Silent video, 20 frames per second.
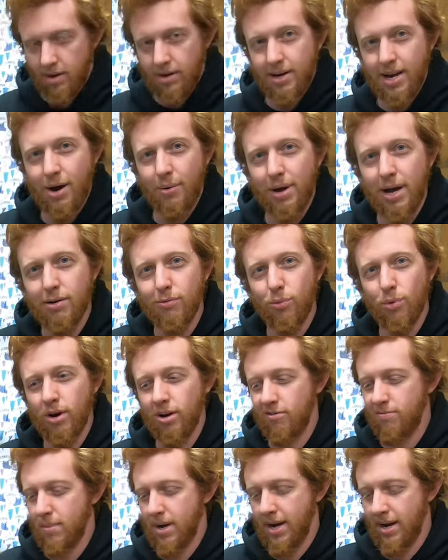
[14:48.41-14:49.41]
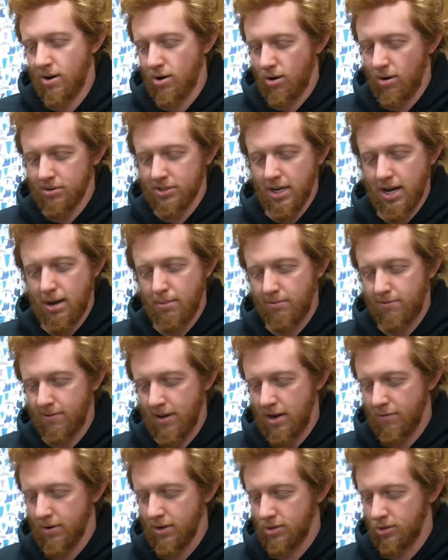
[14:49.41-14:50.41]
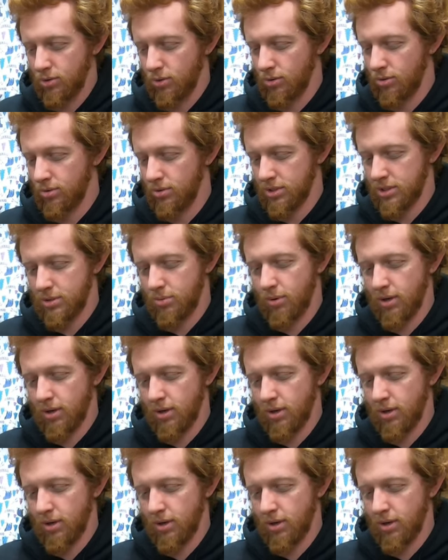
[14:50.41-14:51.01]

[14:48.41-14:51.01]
Now we have one of my all-time favorite tools,